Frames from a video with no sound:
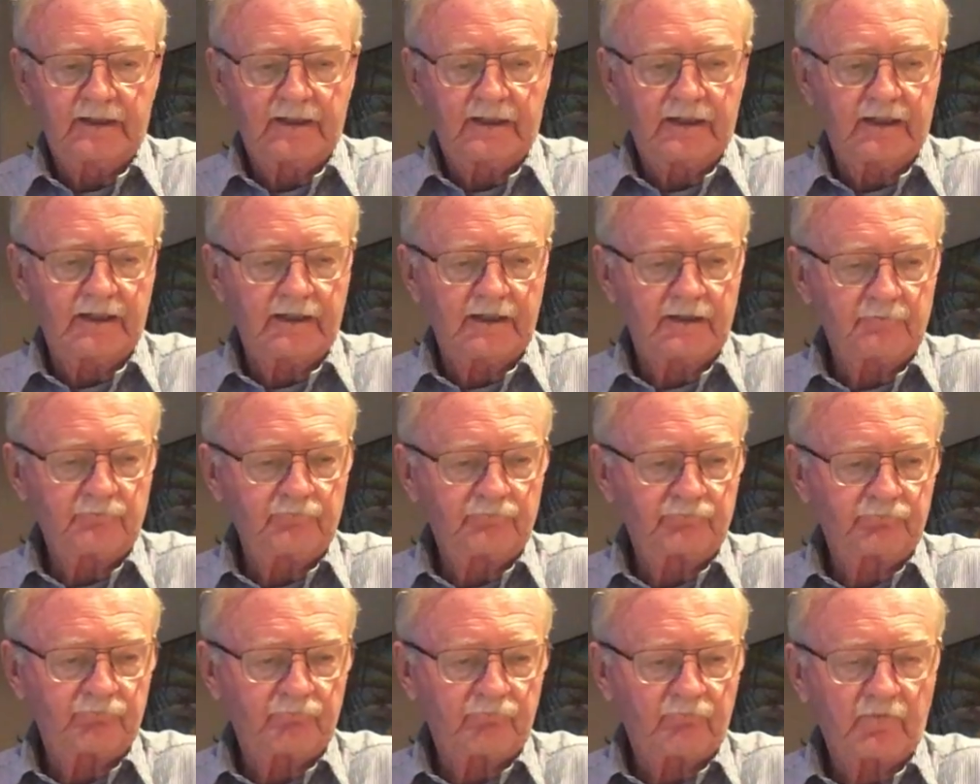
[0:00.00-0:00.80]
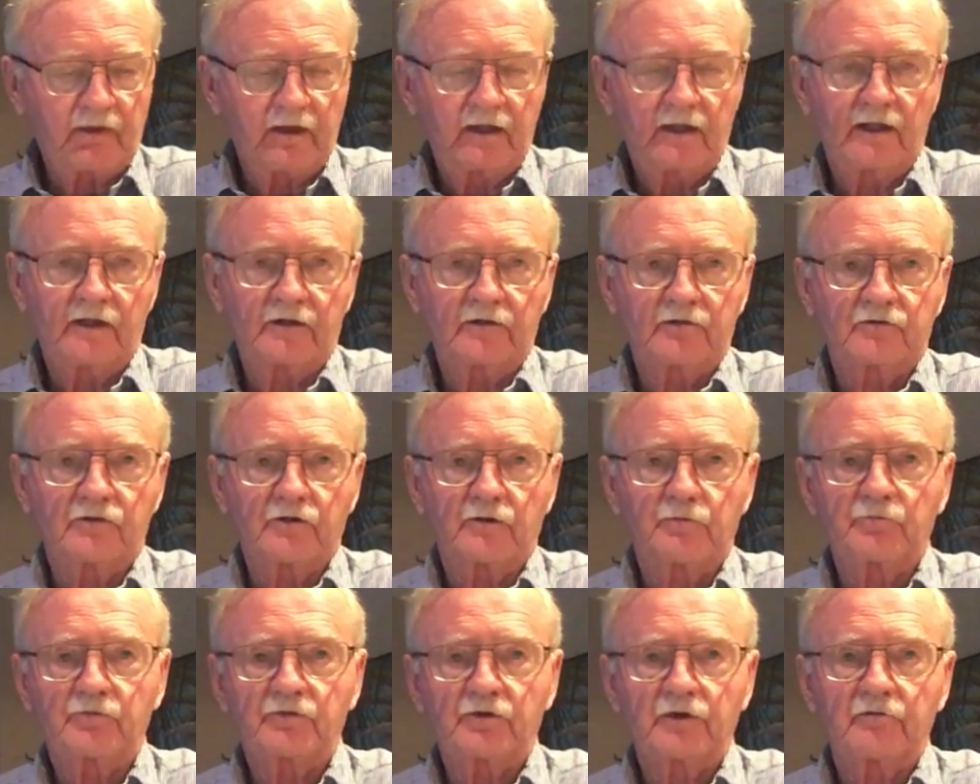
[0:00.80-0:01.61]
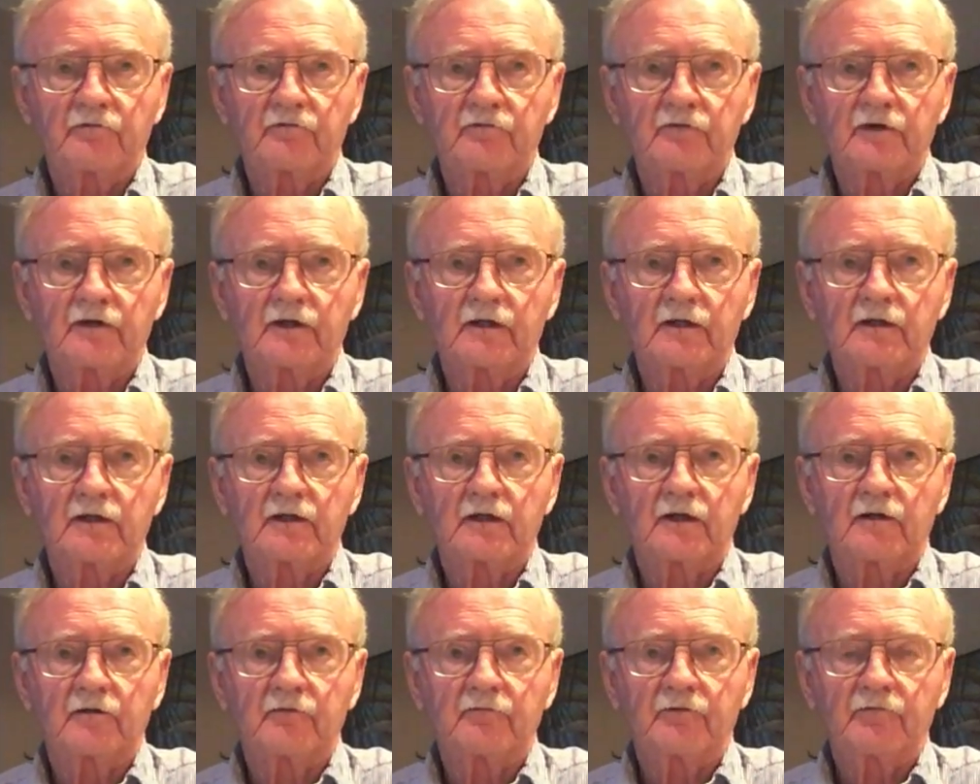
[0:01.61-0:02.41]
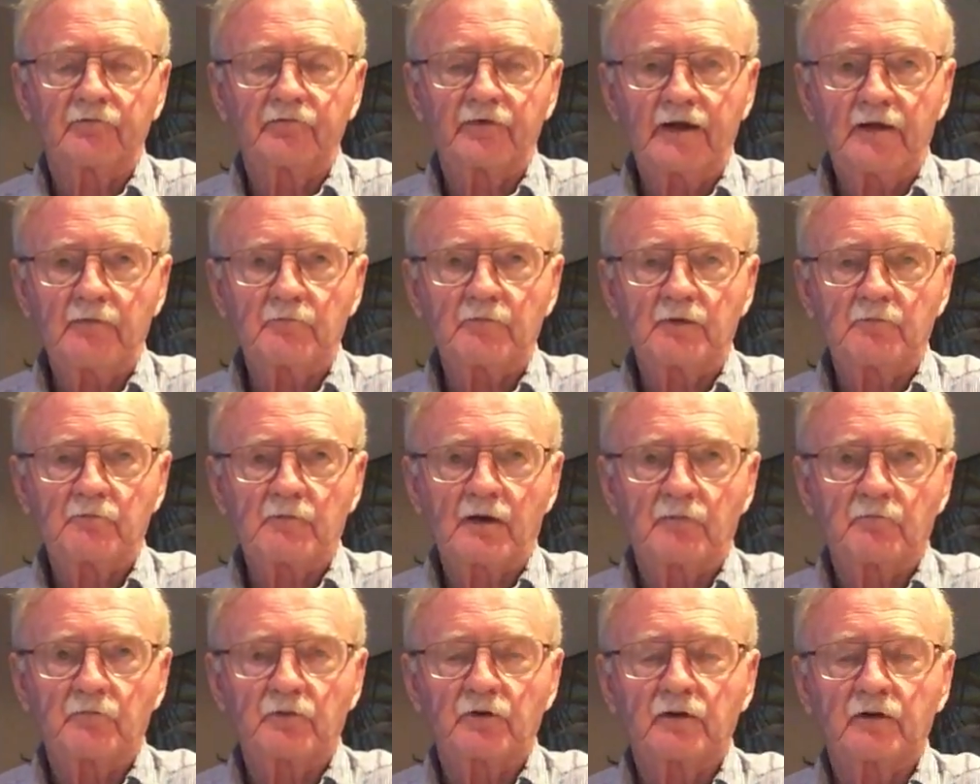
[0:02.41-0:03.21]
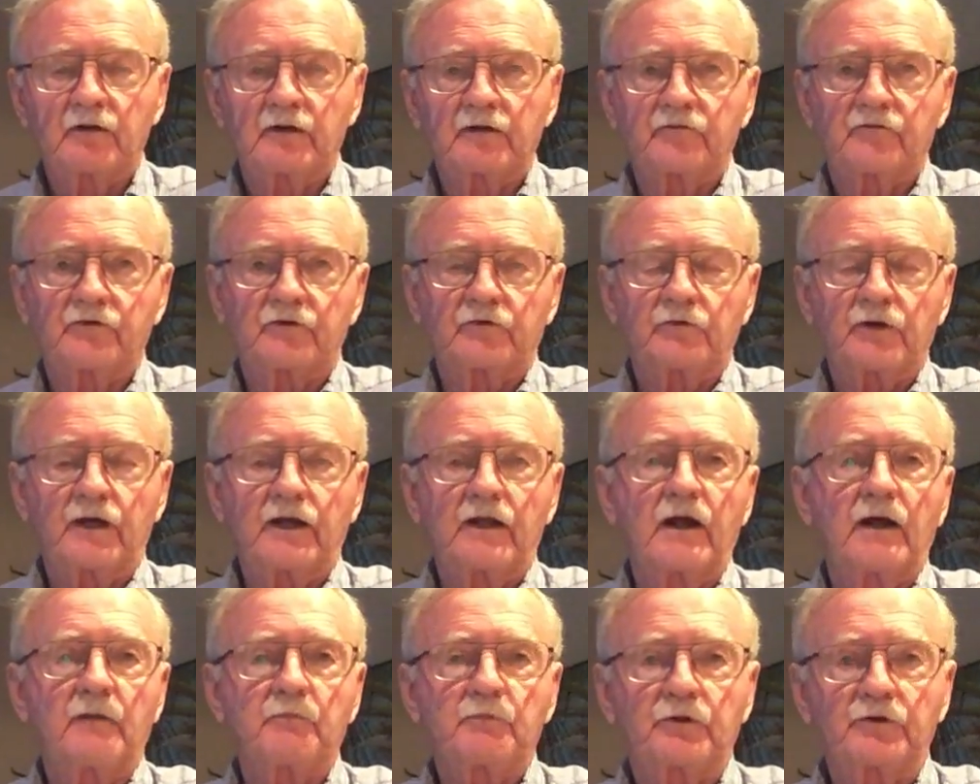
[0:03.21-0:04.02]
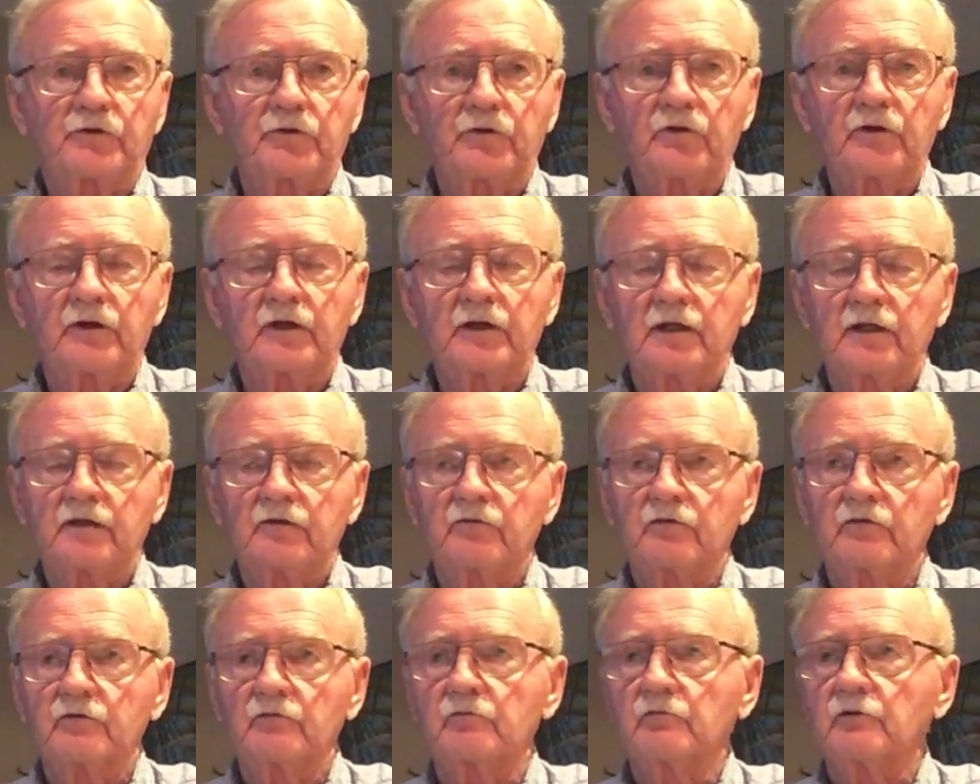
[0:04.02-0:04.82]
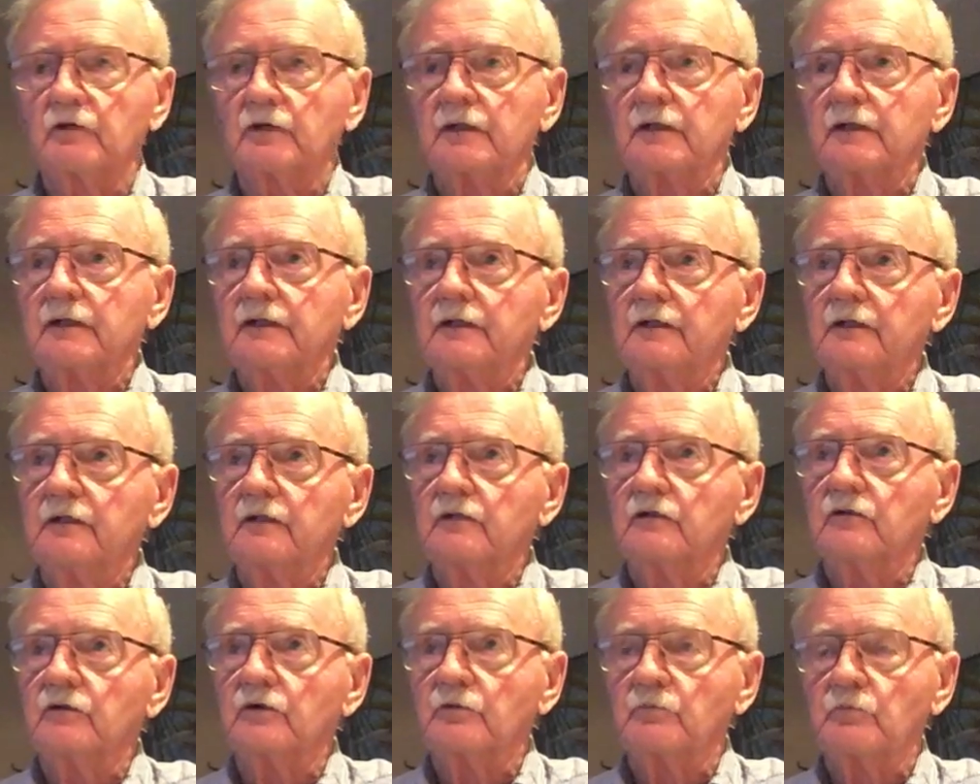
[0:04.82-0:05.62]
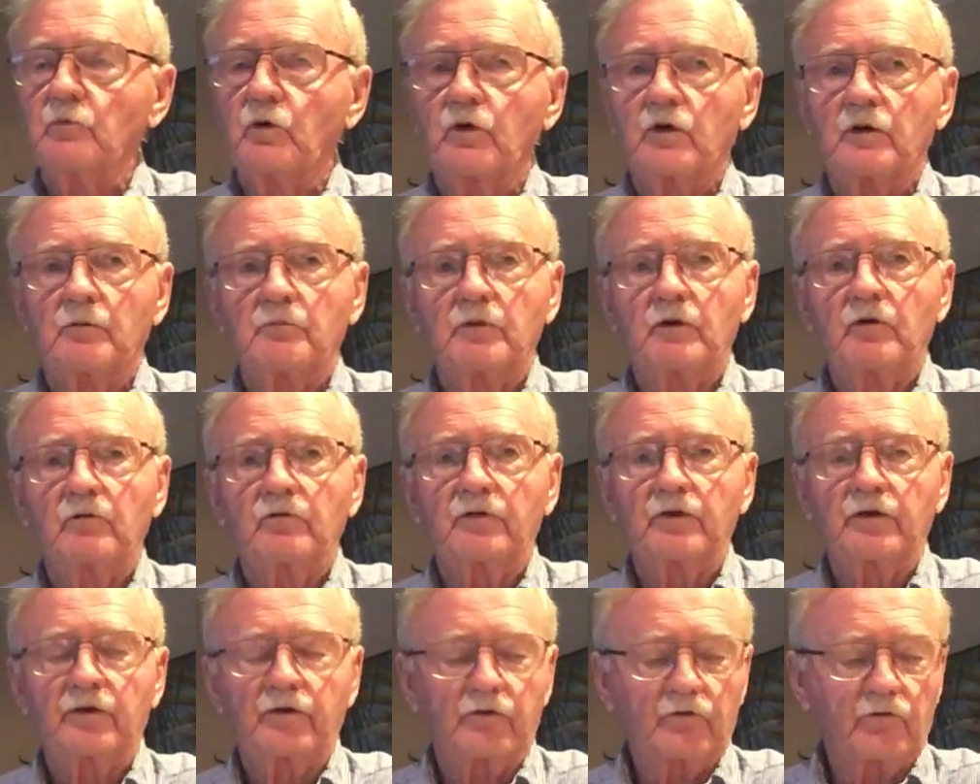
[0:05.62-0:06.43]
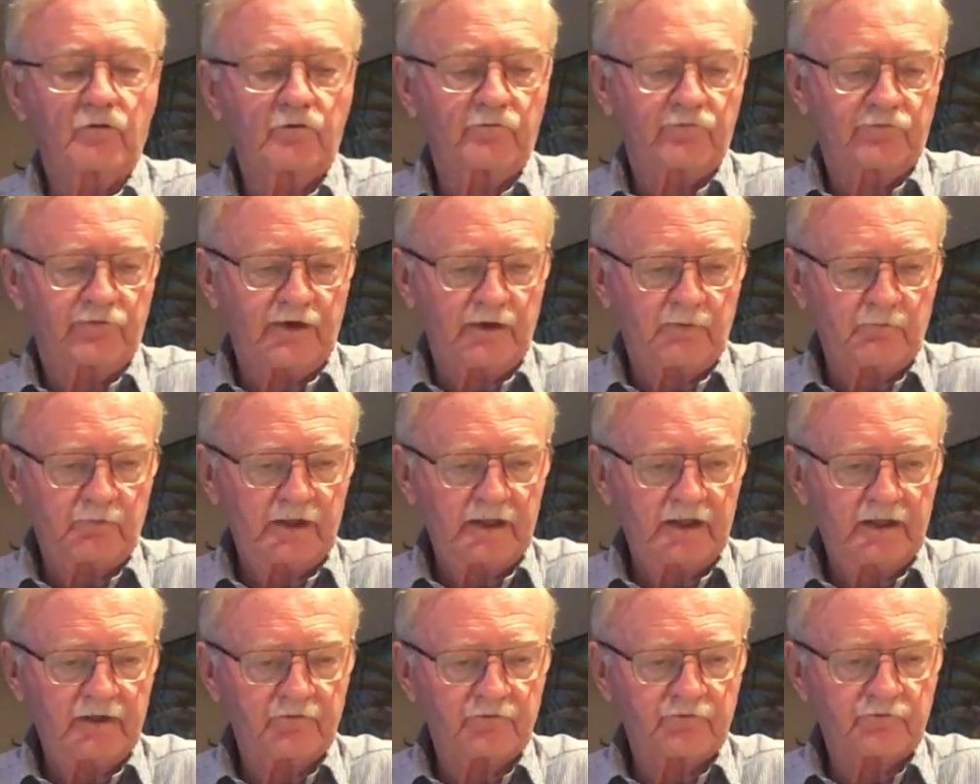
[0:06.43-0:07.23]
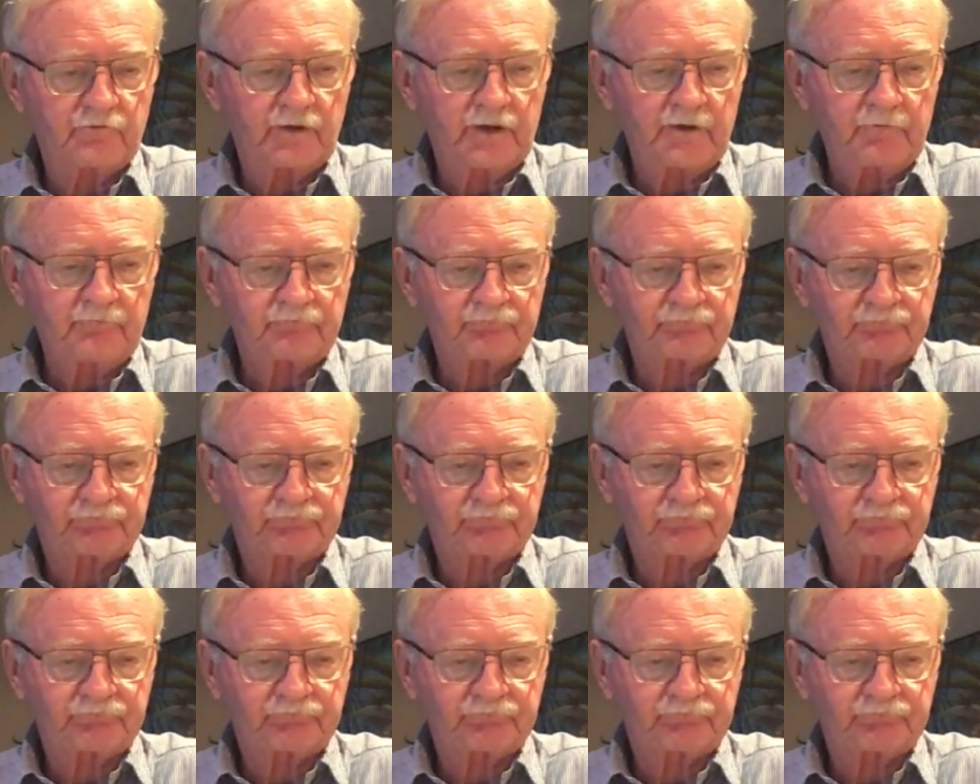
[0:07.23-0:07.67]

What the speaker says: In terms of a family member, it's a great opportunity to learn more about their own family history.